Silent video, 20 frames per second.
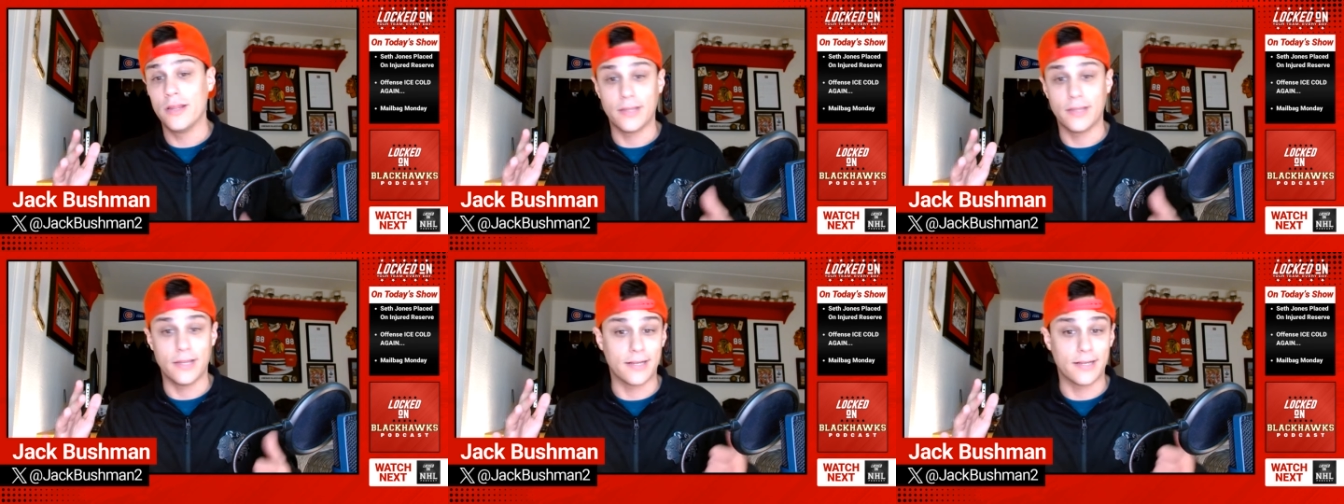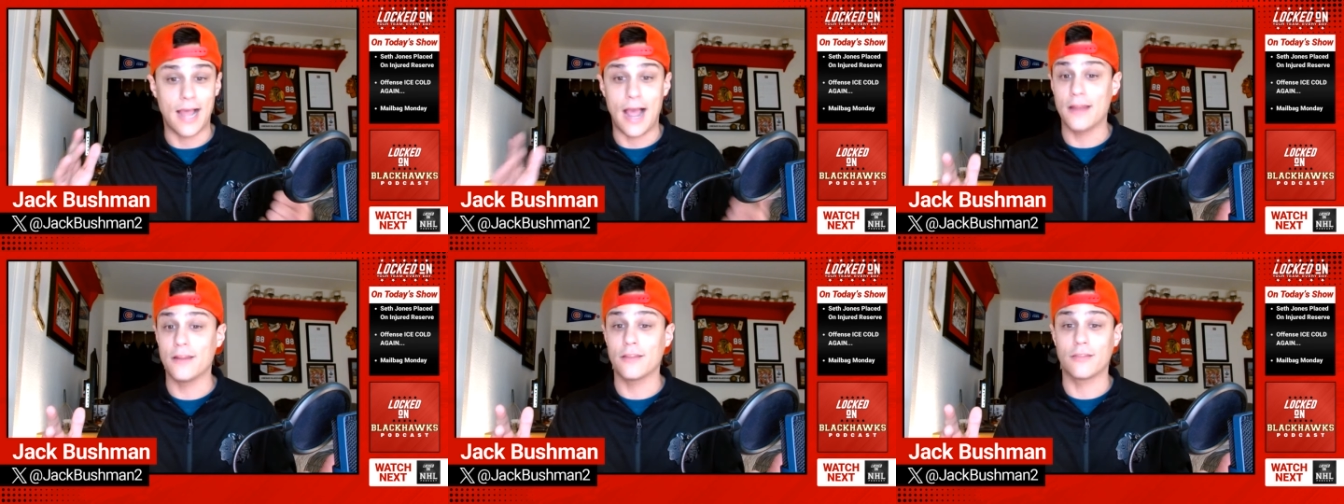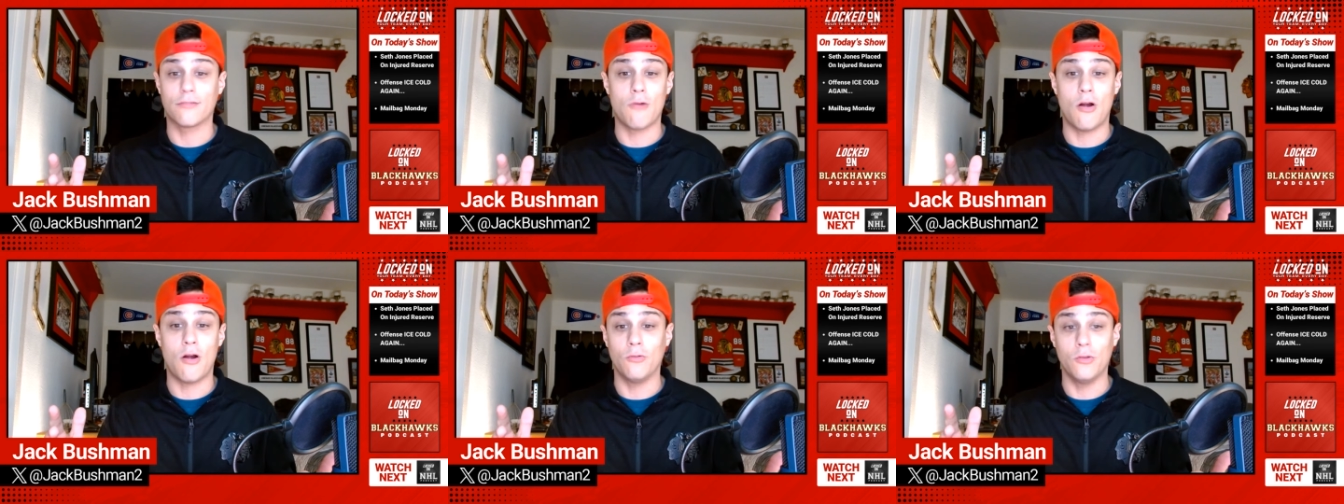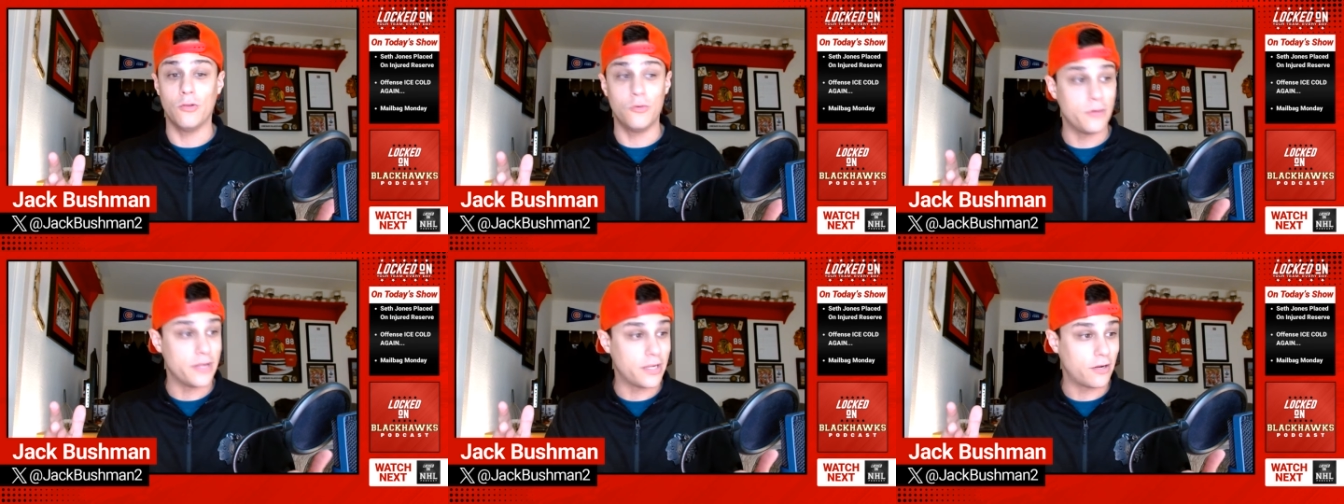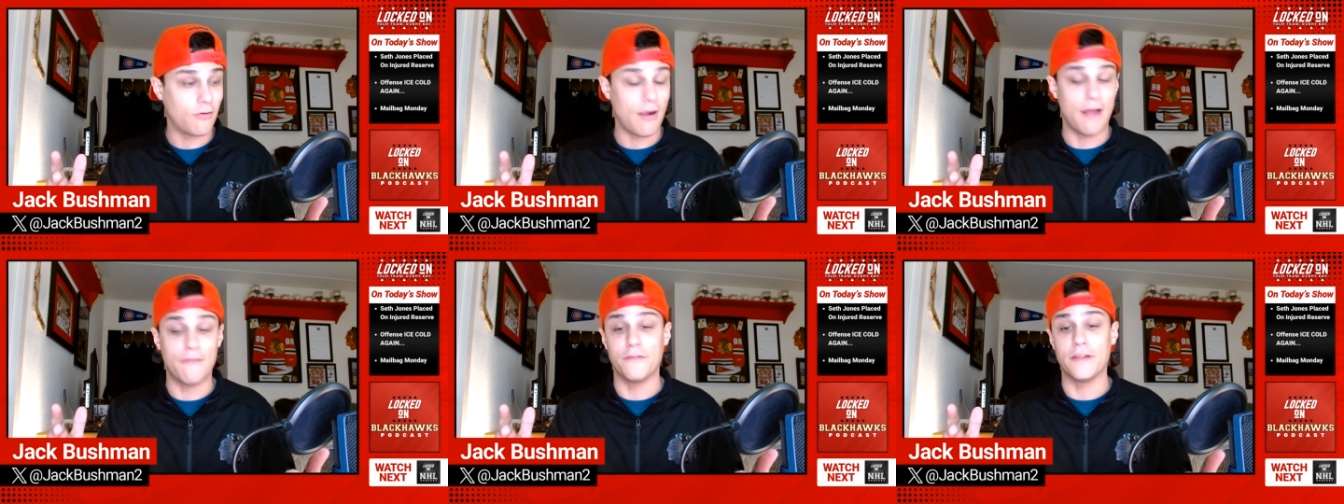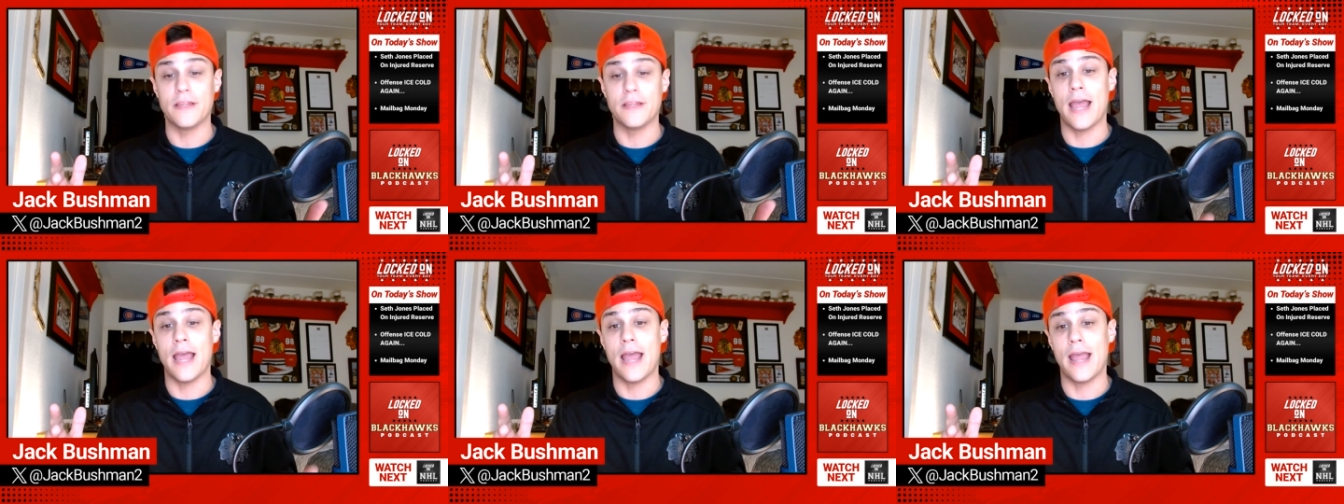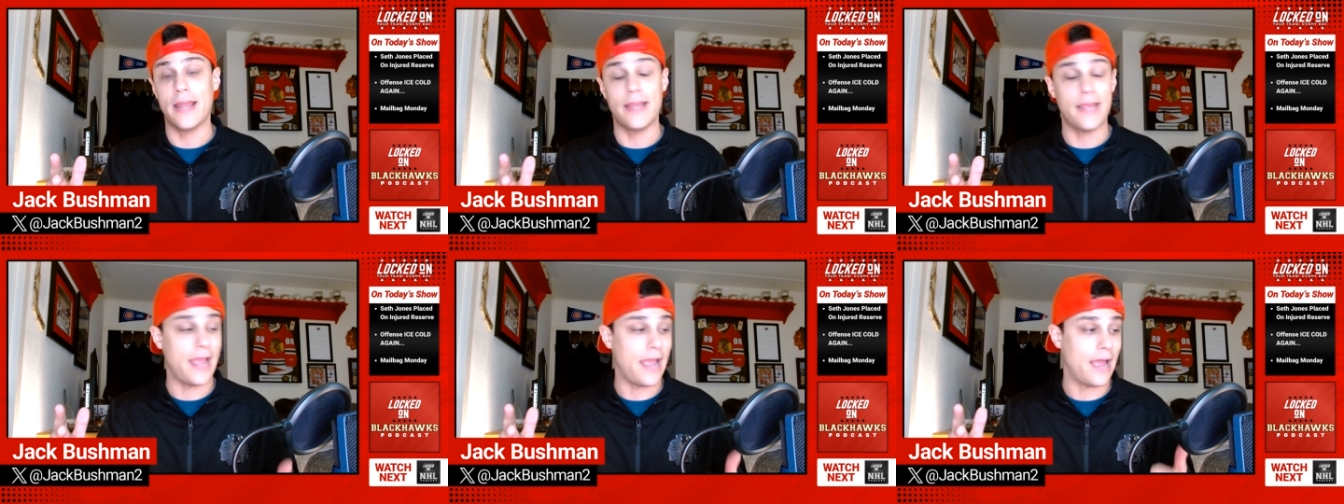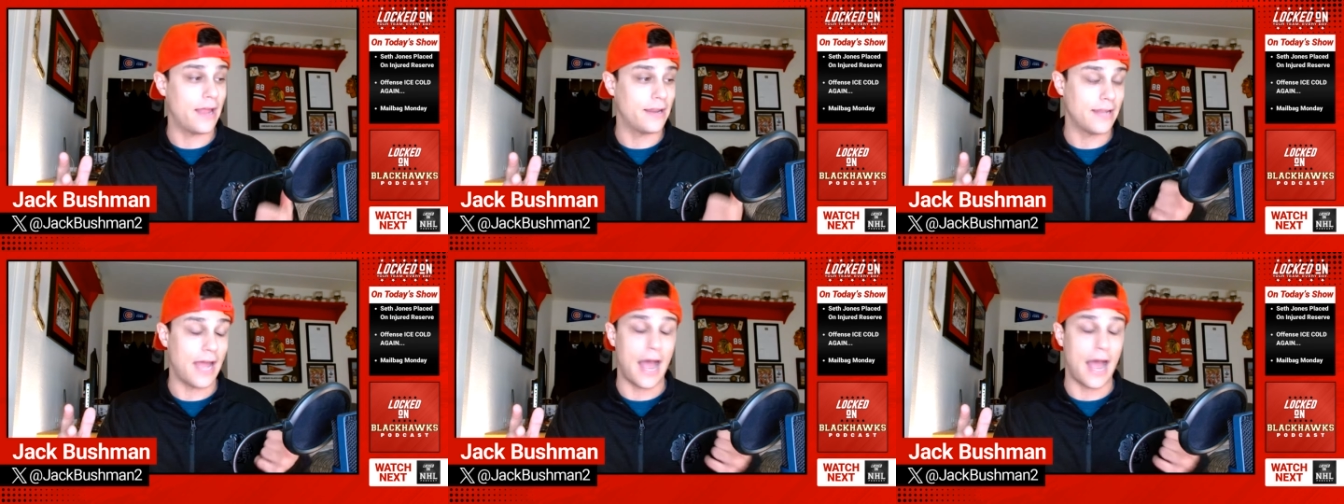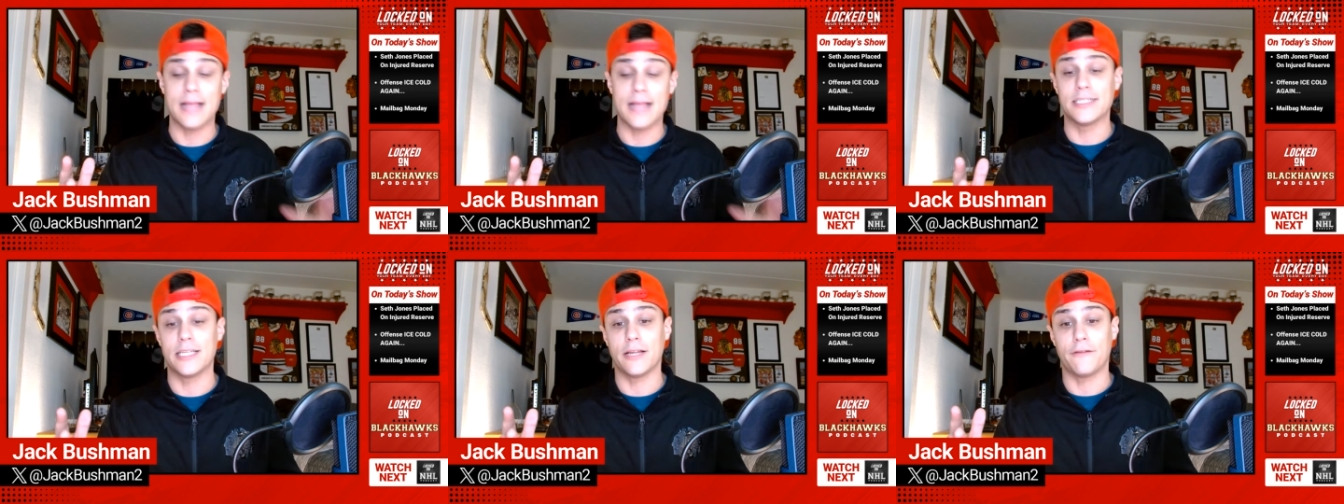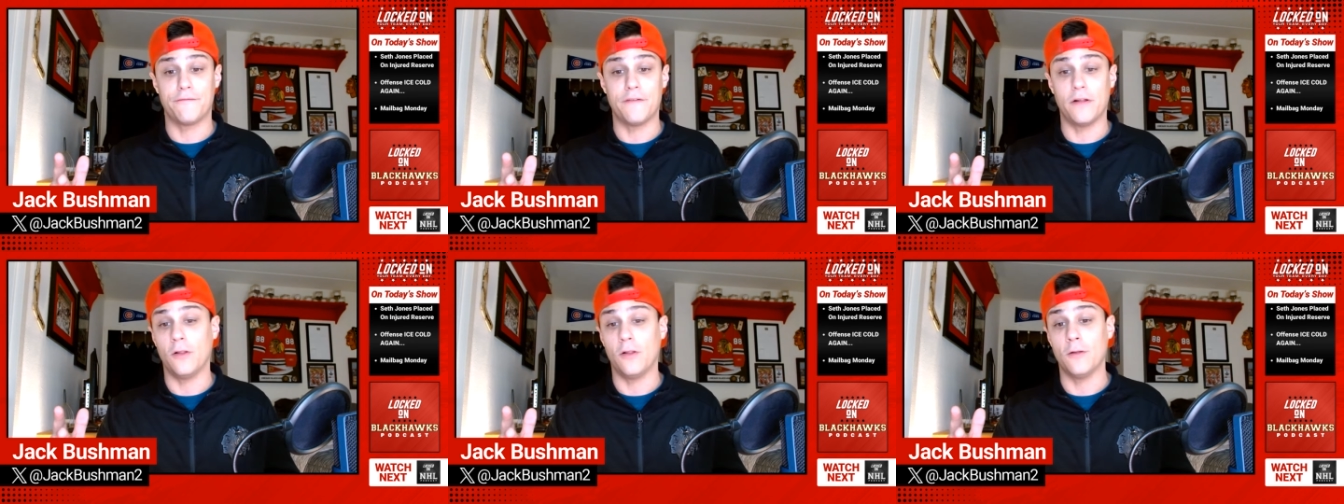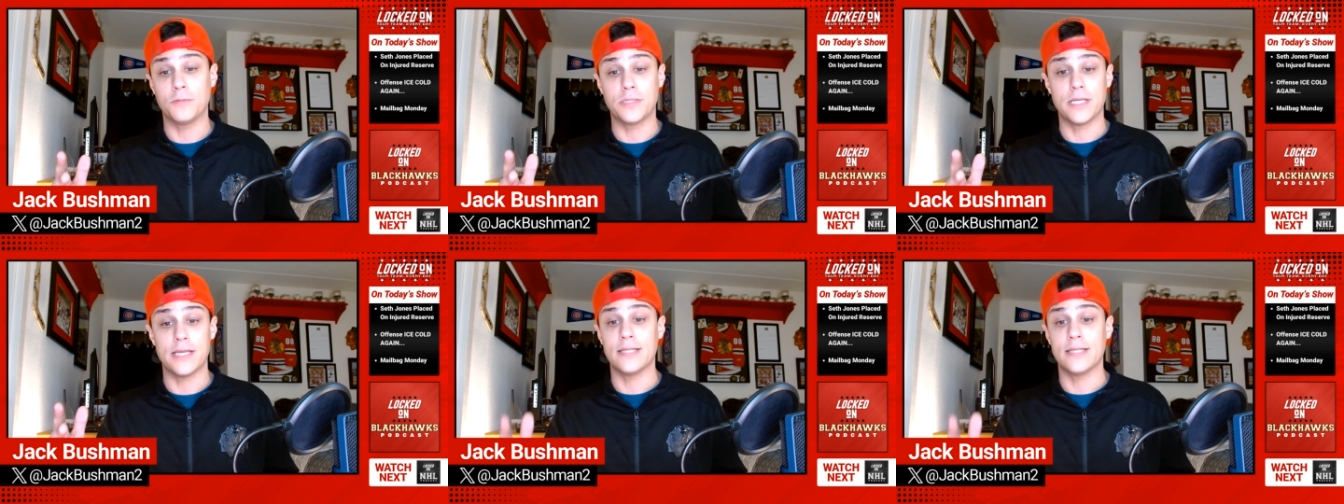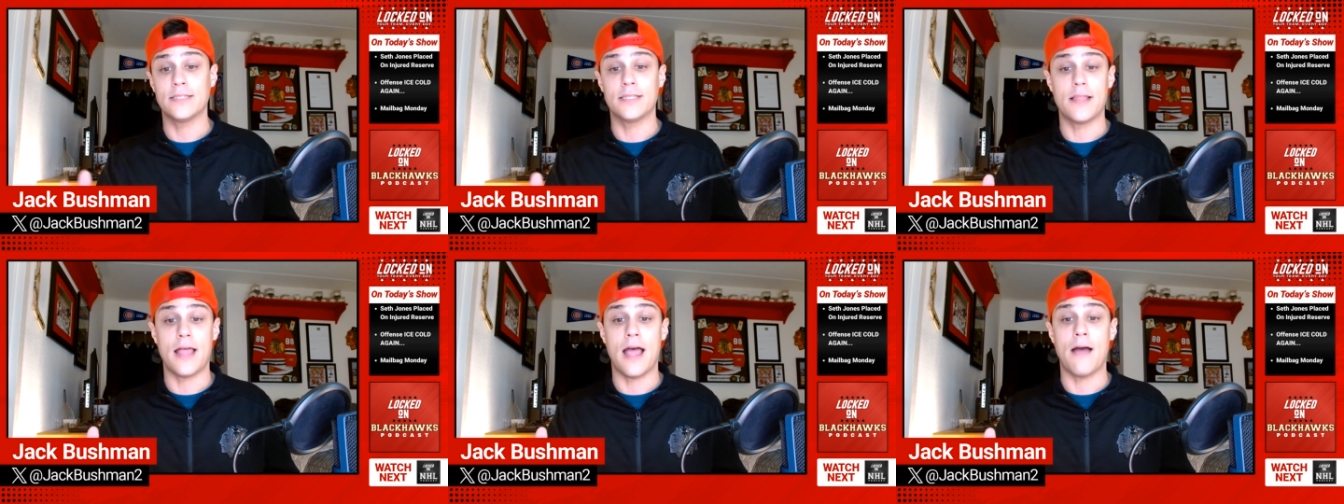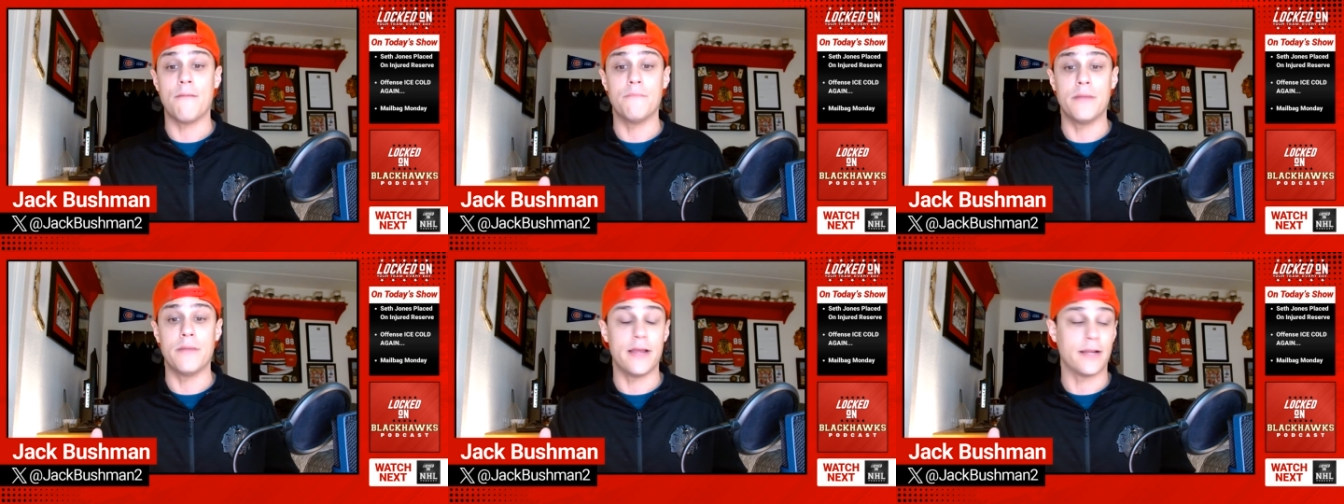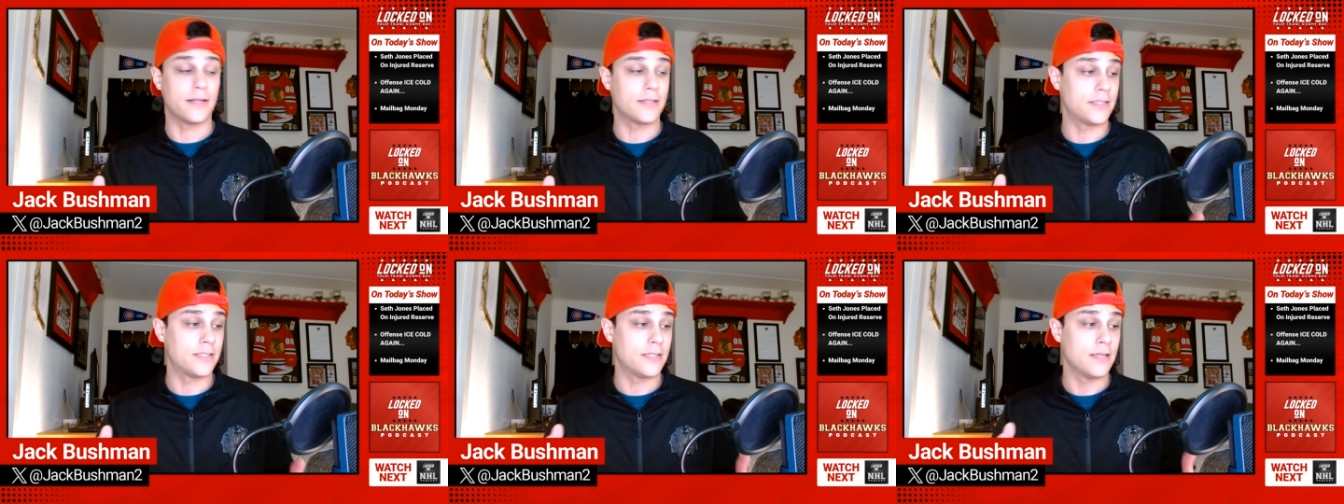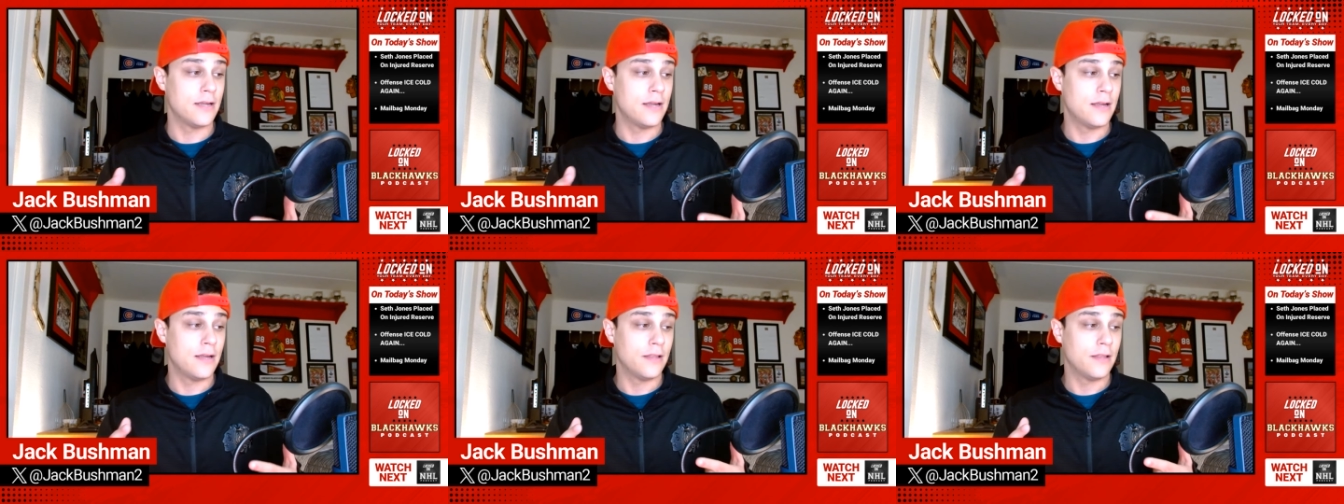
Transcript: can kind of throw Louis Crevier and Isaac Phillips into that mix.